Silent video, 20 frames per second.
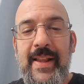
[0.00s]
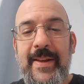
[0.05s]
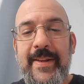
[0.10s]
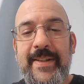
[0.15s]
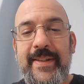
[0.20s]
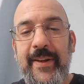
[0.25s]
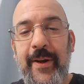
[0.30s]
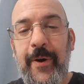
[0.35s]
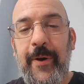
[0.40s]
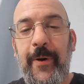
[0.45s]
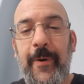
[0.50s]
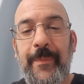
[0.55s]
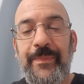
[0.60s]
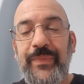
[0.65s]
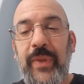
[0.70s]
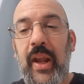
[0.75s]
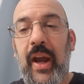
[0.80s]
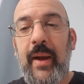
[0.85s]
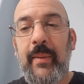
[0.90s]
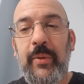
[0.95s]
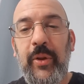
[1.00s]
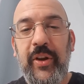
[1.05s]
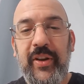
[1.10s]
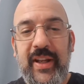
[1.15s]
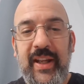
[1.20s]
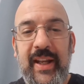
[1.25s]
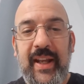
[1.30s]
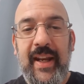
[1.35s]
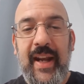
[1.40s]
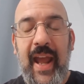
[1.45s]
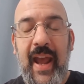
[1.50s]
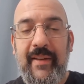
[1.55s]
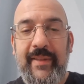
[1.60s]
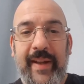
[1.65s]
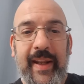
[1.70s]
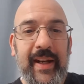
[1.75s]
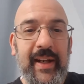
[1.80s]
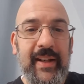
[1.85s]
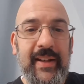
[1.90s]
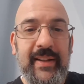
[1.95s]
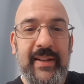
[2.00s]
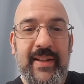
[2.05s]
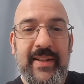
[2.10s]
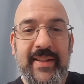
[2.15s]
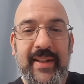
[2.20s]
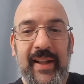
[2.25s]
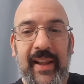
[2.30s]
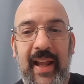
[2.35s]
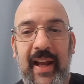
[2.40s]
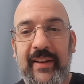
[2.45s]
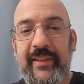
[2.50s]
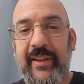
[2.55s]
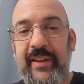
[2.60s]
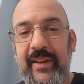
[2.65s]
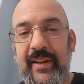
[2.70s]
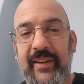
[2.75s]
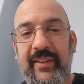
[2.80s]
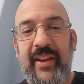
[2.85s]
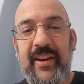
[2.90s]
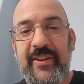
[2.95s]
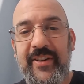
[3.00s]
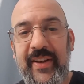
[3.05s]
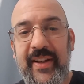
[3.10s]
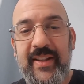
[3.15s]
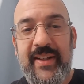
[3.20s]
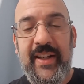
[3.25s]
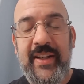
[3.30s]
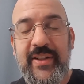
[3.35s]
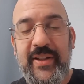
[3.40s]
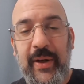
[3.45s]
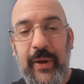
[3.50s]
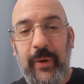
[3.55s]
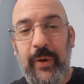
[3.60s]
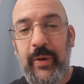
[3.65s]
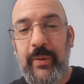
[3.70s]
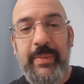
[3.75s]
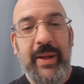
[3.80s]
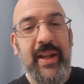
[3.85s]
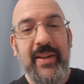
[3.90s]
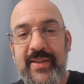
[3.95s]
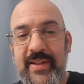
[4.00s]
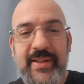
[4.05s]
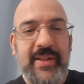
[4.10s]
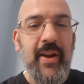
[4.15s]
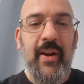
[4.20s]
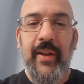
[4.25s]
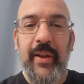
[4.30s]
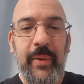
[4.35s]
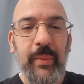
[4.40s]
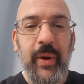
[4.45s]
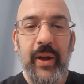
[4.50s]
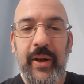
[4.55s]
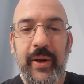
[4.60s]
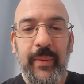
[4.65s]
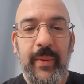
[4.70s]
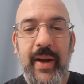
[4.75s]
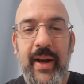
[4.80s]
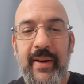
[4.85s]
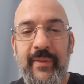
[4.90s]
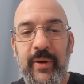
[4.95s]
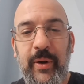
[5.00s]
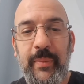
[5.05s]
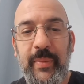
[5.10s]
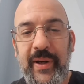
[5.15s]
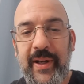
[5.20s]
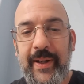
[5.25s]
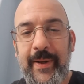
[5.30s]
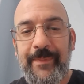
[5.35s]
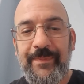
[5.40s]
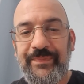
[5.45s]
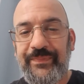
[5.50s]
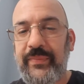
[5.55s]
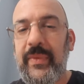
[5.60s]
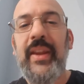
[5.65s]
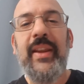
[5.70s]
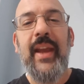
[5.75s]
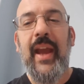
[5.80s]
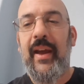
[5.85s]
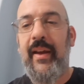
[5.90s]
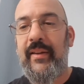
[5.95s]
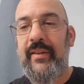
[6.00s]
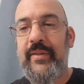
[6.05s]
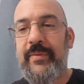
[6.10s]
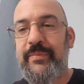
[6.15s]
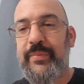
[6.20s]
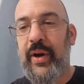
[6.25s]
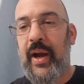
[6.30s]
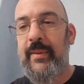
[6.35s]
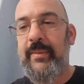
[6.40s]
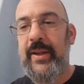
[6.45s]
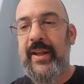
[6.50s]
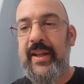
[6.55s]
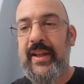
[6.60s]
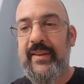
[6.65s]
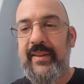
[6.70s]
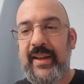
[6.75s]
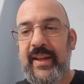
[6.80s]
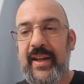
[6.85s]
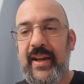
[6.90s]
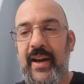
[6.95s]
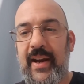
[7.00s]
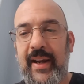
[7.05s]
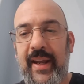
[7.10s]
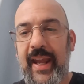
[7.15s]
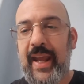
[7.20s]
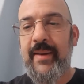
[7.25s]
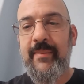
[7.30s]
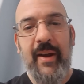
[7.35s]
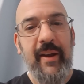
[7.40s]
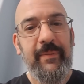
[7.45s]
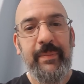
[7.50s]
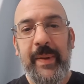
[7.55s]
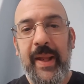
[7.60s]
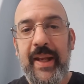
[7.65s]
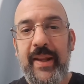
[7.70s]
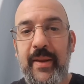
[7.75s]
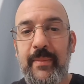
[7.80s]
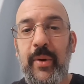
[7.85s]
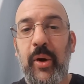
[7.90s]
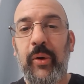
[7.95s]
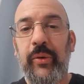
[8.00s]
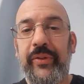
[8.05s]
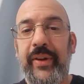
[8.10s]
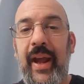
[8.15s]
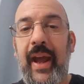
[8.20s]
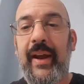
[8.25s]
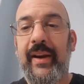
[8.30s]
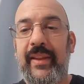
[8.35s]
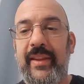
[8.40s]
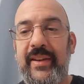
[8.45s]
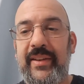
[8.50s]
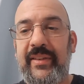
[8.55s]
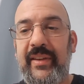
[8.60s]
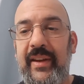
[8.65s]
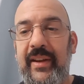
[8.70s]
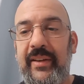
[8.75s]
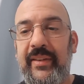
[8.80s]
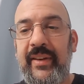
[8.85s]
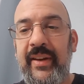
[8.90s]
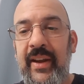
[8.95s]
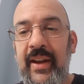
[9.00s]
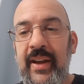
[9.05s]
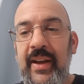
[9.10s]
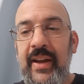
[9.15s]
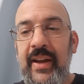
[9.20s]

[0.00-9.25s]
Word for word: So I'm looking at having it in this collection, essentially digital, because it's all in one or whatever, but yeah, probably the uh, game I've played the most out of this list.